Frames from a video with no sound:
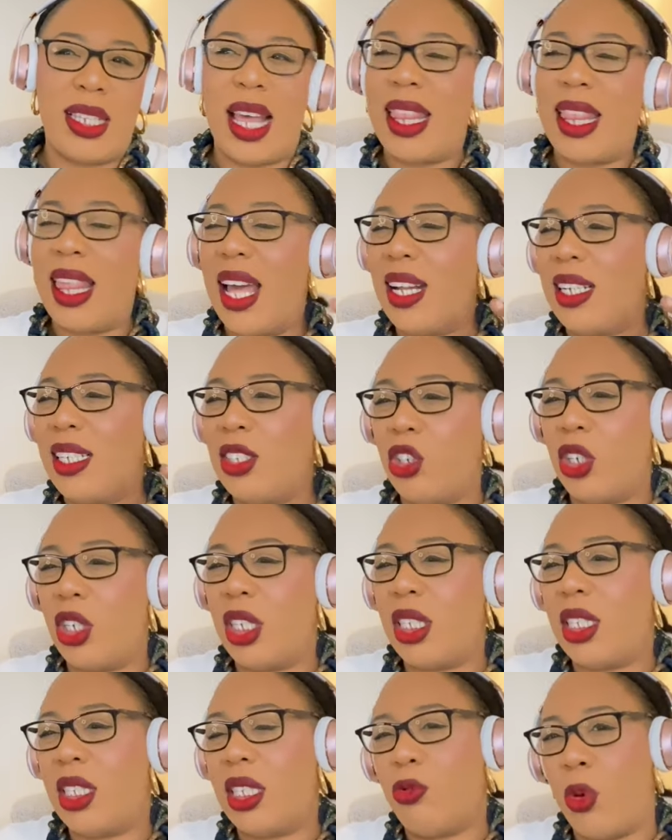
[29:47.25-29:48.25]
And that
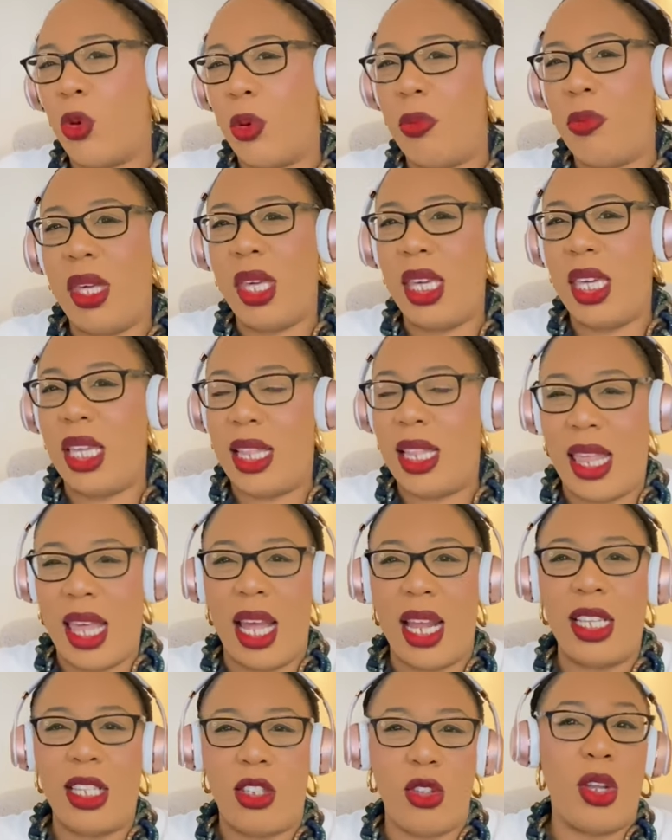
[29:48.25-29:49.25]
just, for me,
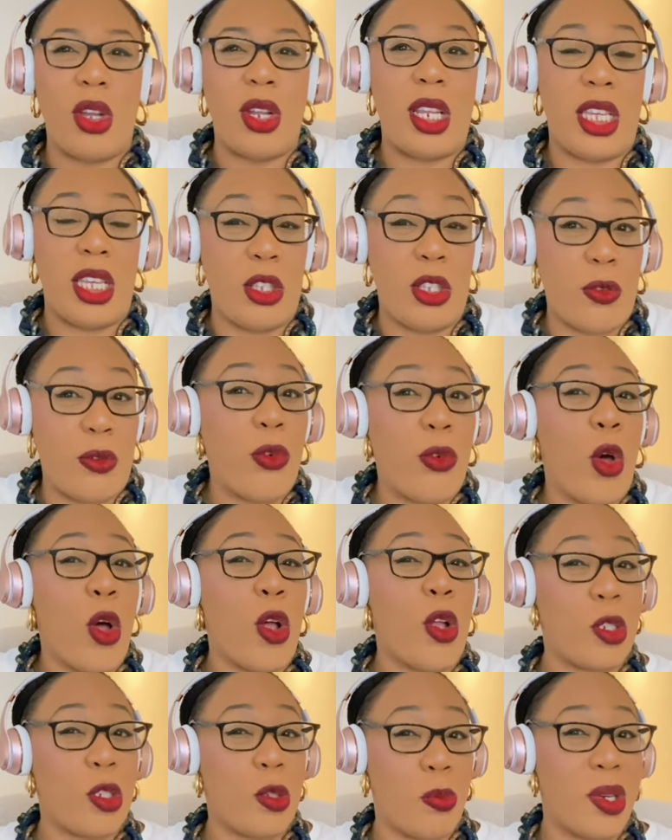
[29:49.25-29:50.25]
that is not his
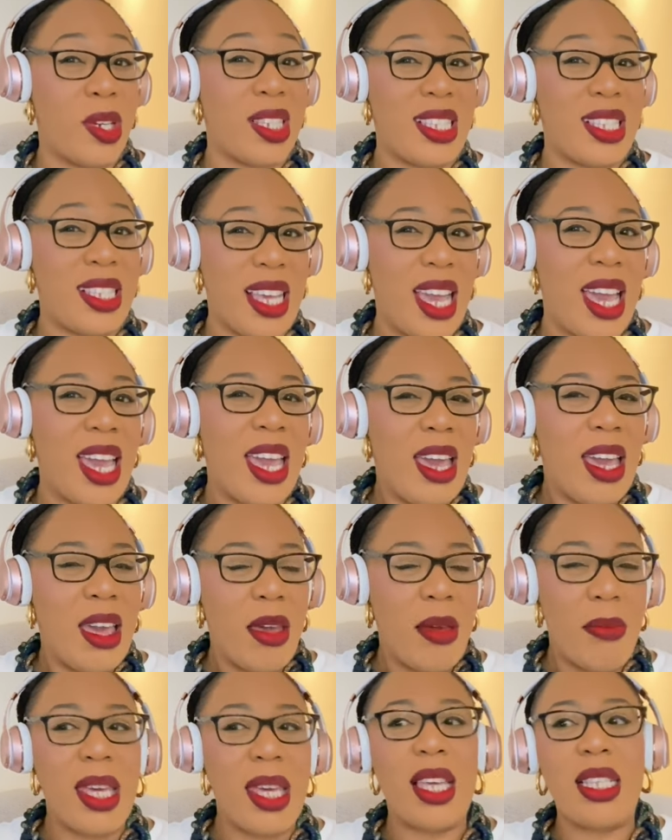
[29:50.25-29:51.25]
fault per se,
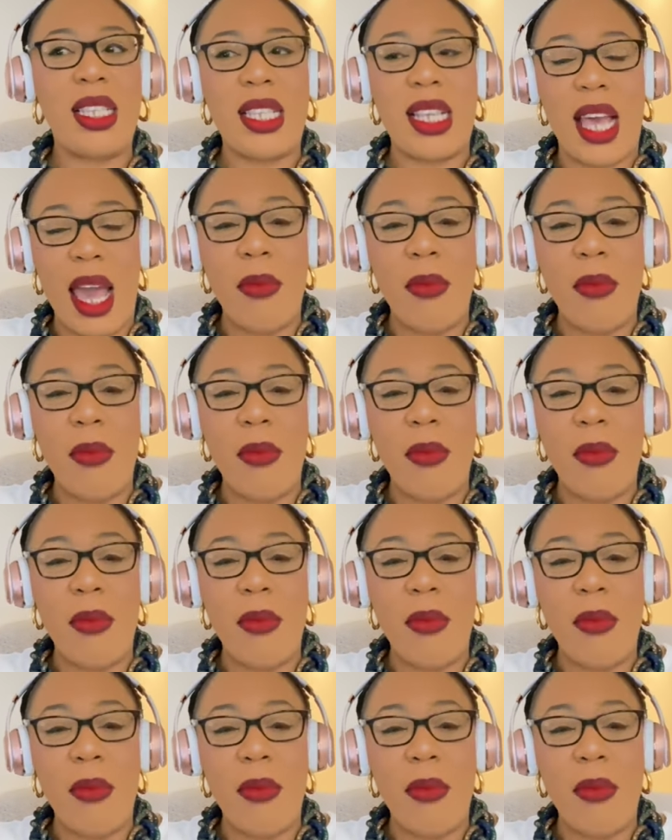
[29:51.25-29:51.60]
because